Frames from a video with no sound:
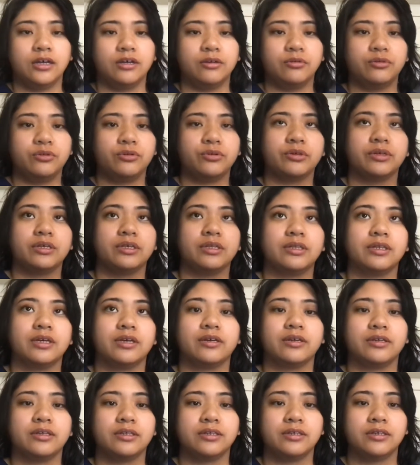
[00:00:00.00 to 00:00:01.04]
during
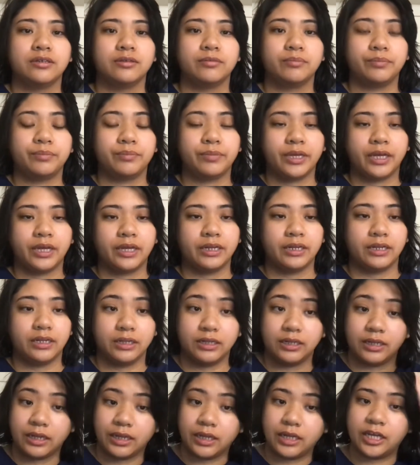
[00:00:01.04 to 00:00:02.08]
that panning
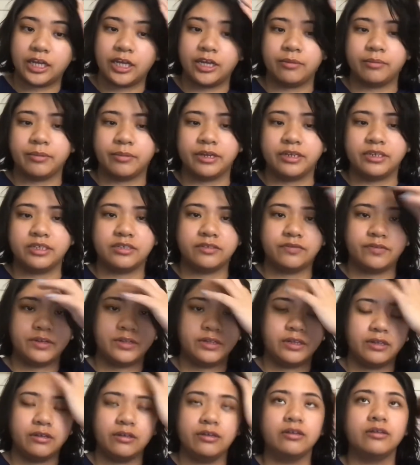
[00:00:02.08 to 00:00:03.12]
time, I just found
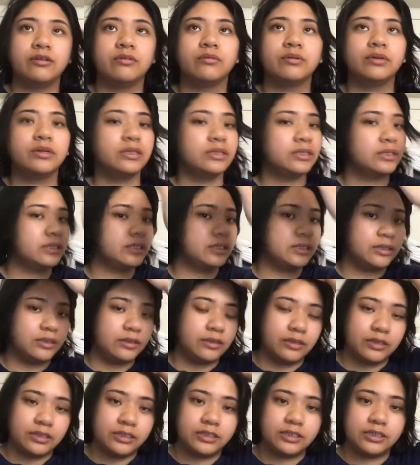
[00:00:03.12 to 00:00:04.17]
like, you know what?
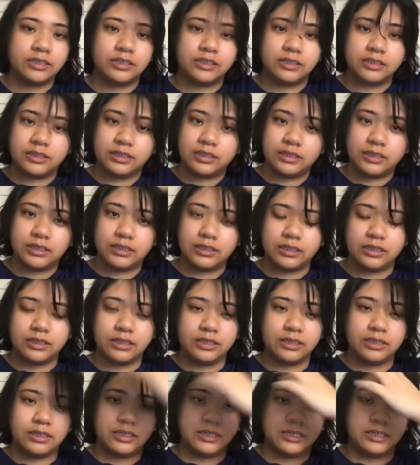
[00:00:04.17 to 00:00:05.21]
Let's just
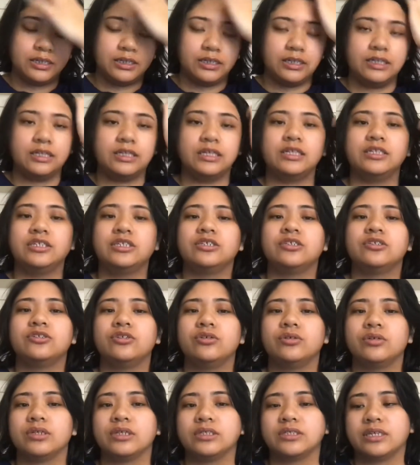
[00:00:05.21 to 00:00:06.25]
do it.
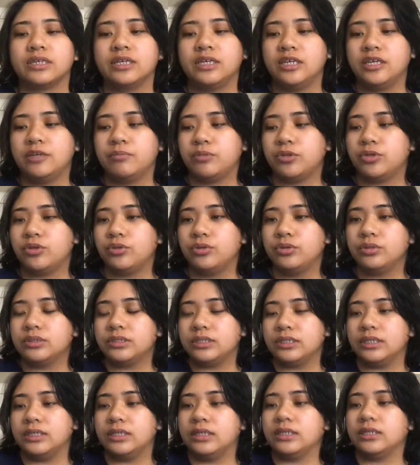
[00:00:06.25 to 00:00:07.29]
Because I keep
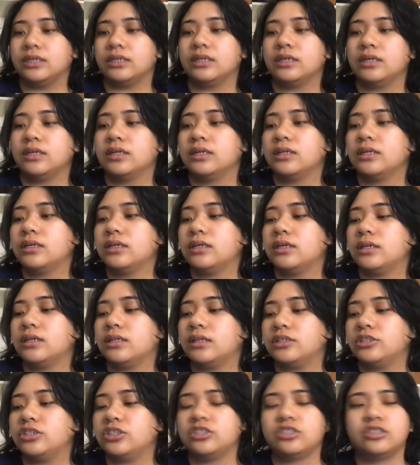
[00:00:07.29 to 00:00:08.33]
using.
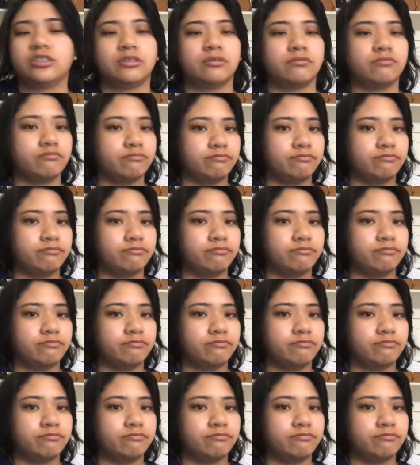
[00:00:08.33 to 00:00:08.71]
Let